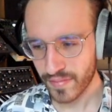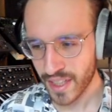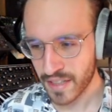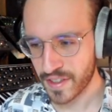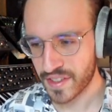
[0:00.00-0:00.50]

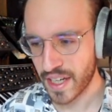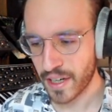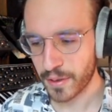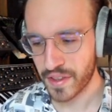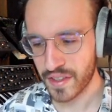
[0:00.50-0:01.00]
if I say,
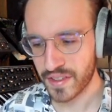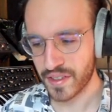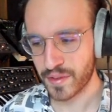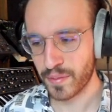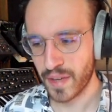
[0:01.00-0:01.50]
oh,
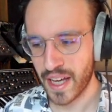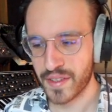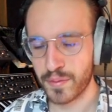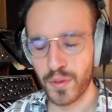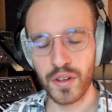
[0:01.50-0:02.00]
has
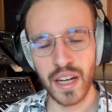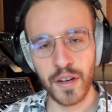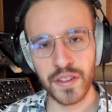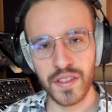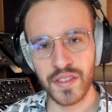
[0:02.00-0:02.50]
more
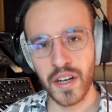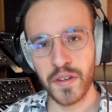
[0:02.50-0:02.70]
loudness now,